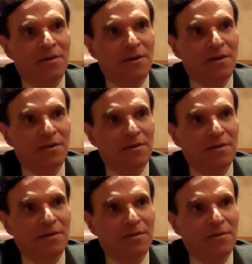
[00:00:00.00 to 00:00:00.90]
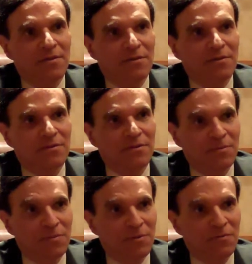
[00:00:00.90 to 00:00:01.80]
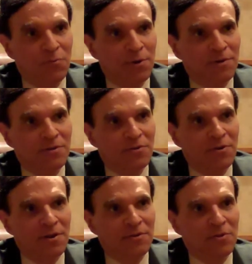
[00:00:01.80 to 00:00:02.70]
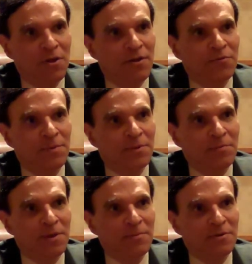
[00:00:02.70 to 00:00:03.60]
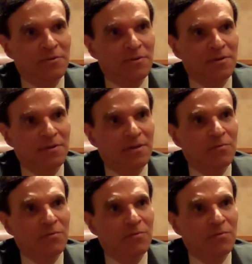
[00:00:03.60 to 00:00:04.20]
The work is called The Law Firm and the Public Good.